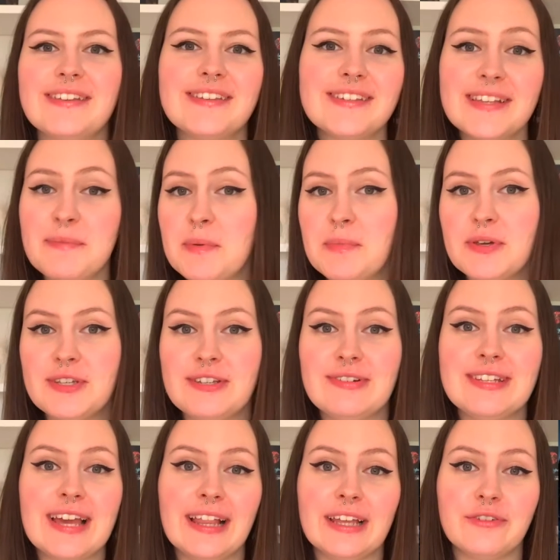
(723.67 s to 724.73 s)
It's a Sleeping Beauty
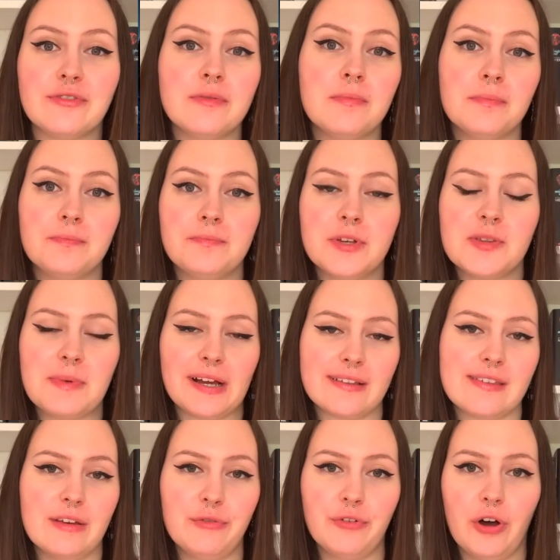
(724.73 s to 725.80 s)
retelling from the
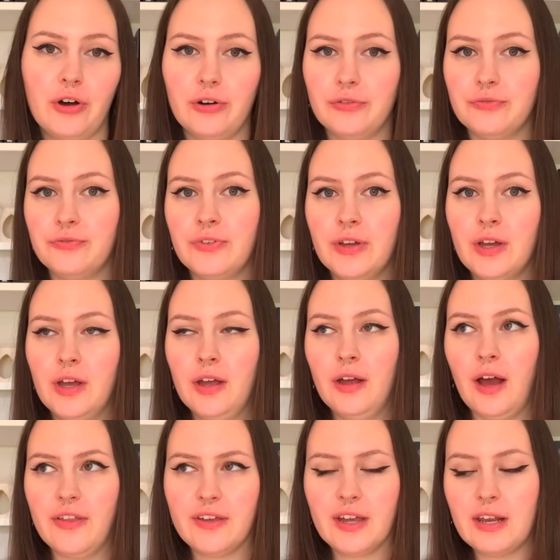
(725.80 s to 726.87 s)
perspective of,
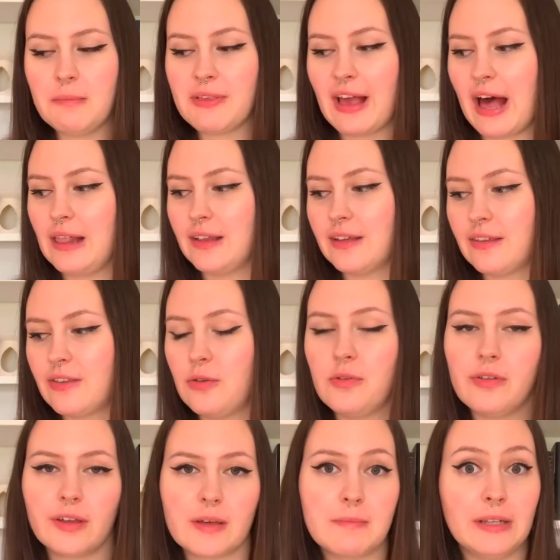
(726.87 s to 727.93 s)
I think her name is Alice, who's
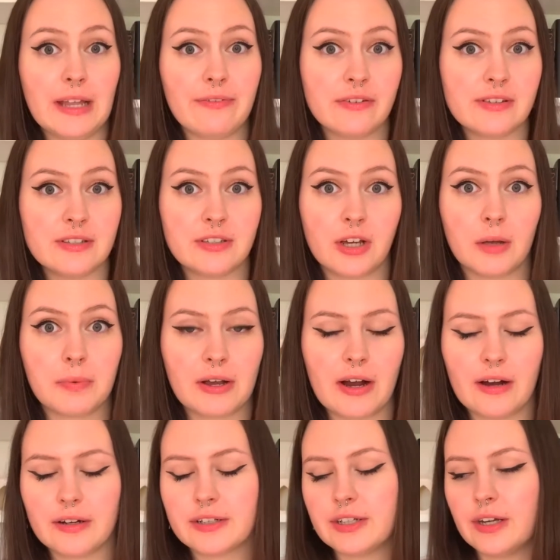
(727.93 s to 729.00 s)
like a Maleficent type
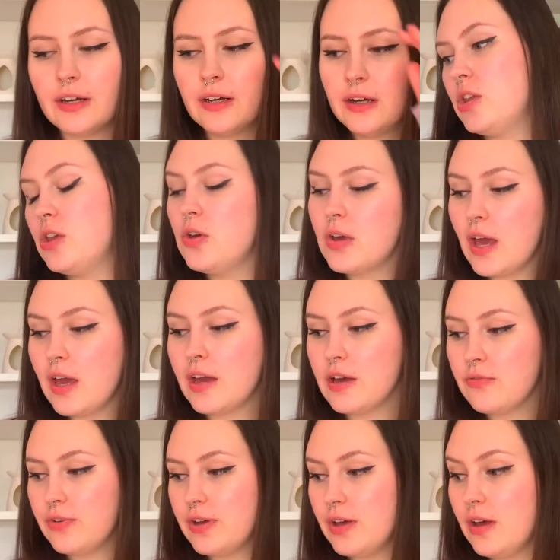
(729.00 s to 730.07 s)
character. UK
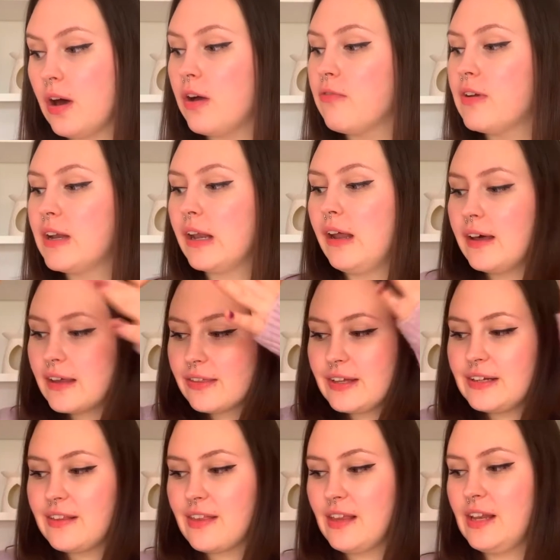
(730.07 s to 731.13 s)
cover, I really like that
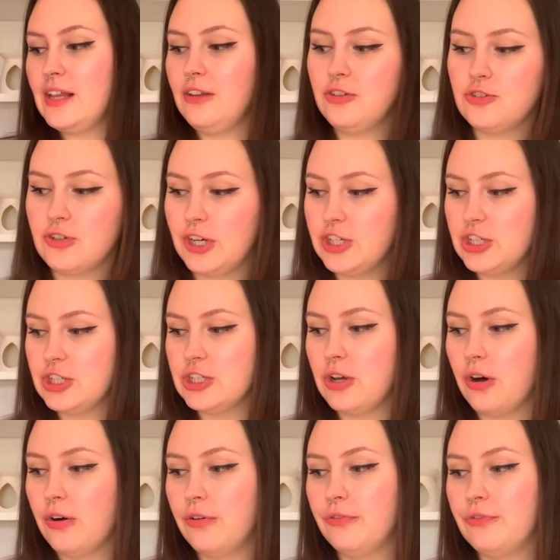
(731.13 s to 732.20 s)
it's an illustration
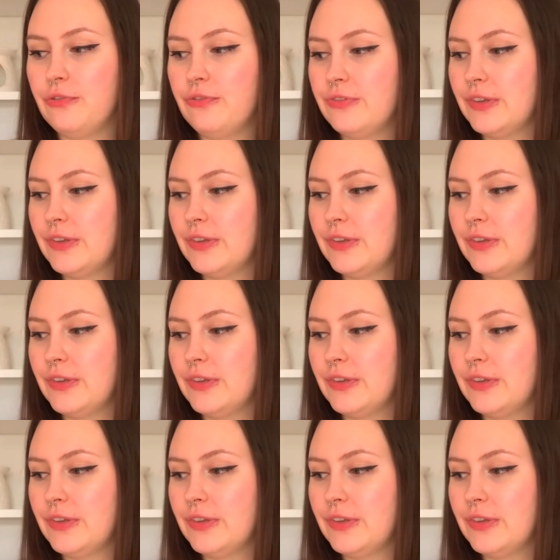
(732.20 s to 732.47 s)
of